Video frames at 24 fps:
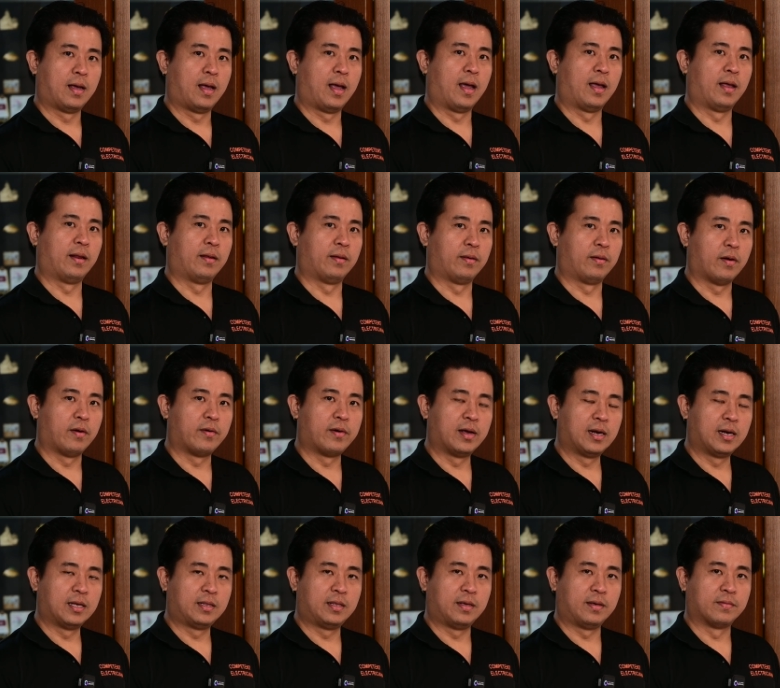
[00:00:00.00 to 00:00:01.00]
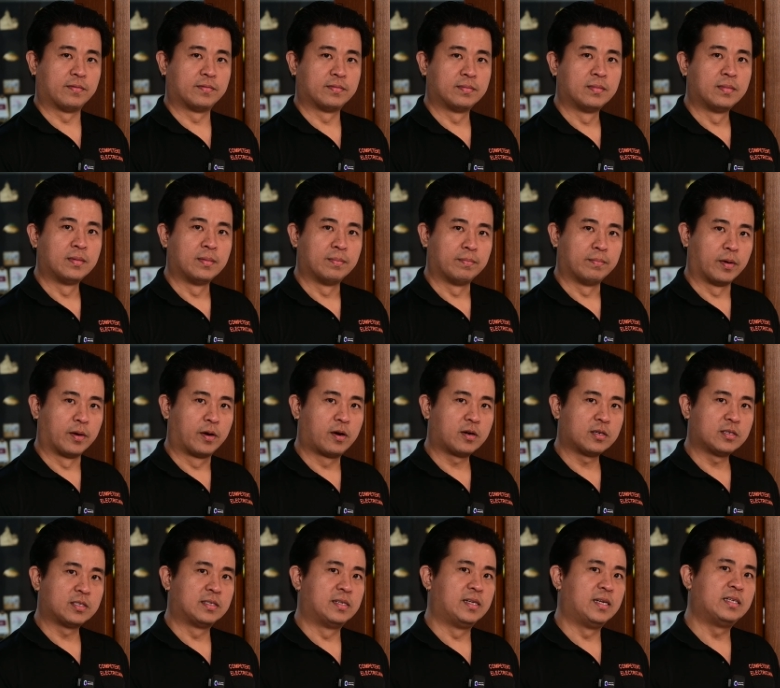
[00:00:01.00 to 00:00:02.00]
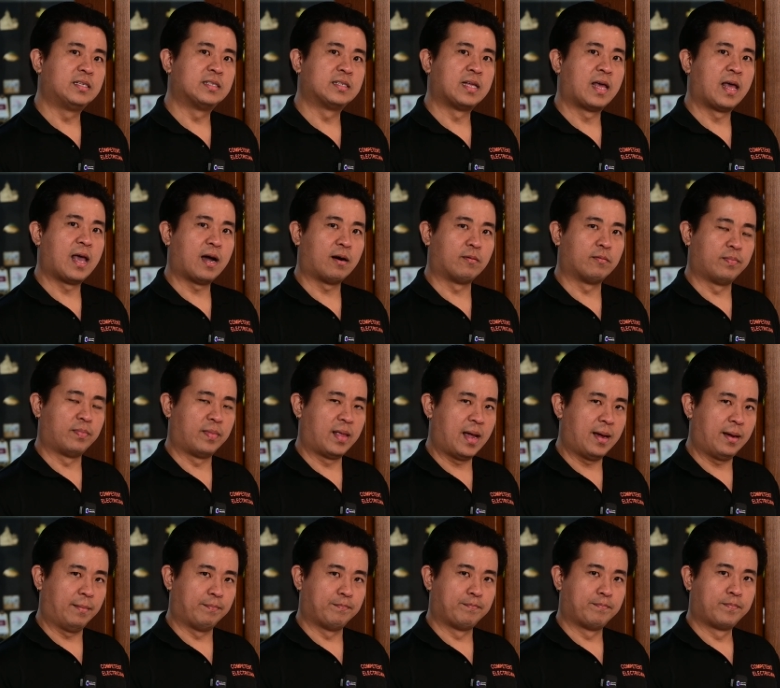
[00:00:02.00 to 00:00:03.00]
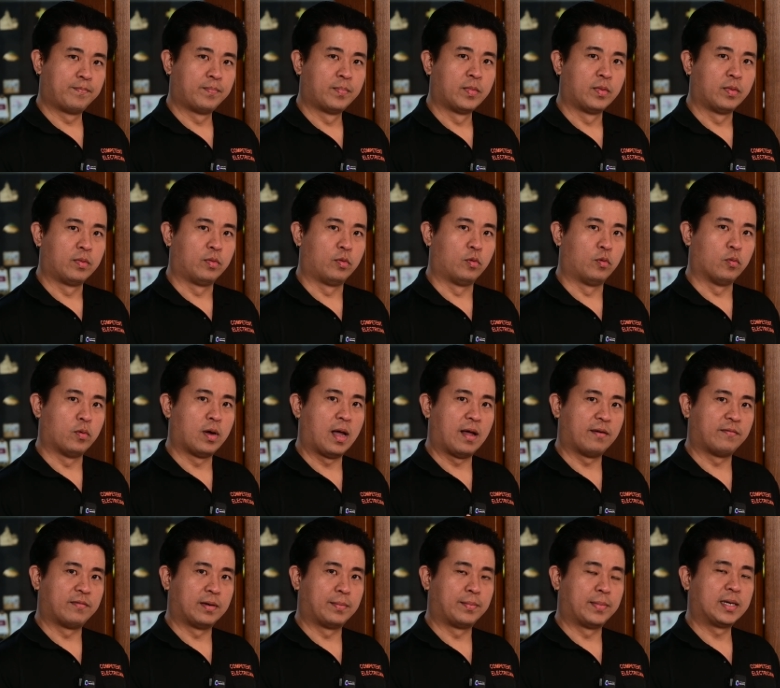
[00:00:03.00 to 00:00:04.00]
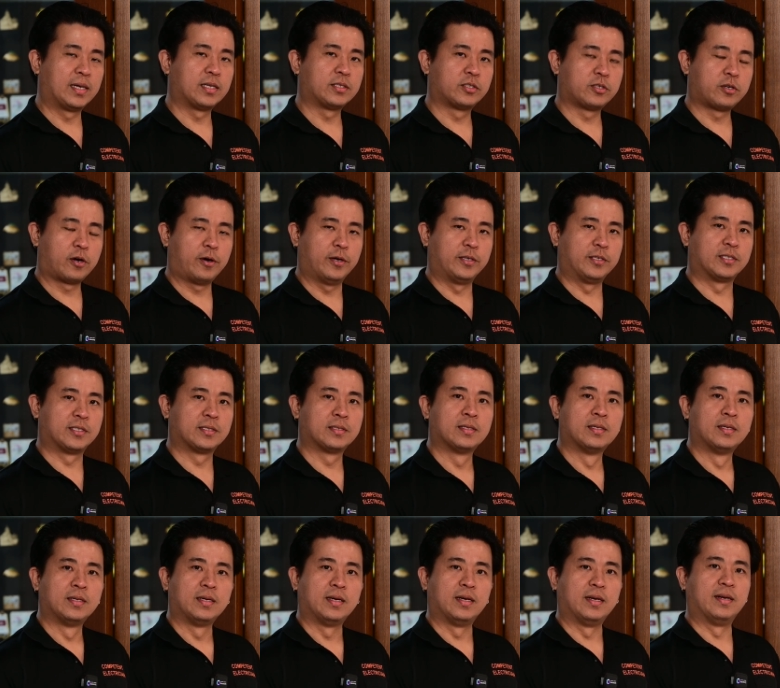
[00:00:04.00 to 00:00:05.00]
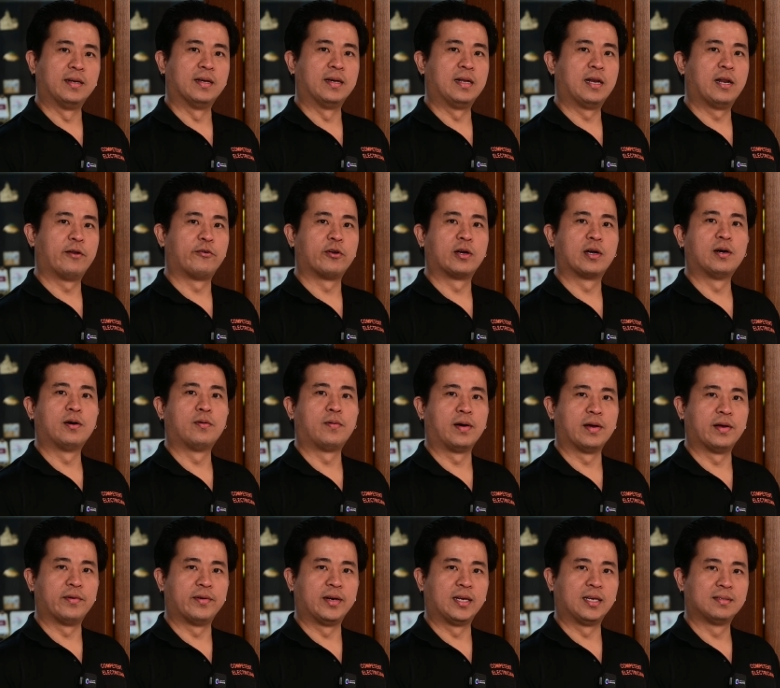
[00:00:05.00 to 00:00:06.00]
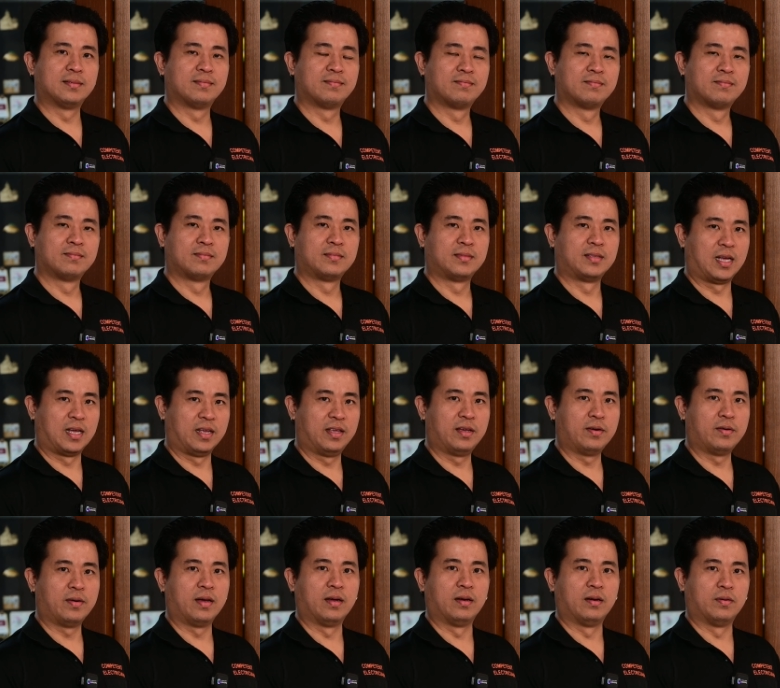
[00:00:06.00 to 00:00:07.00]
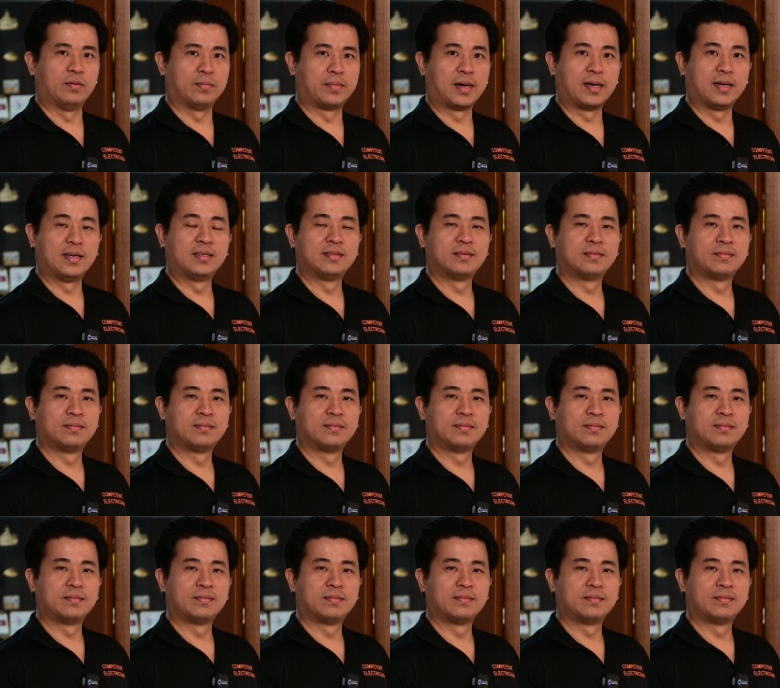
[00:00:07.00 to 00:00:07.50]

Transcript: and your relatives because this helps them to have a better choice in the electrical wiring. Thank you and goodbye.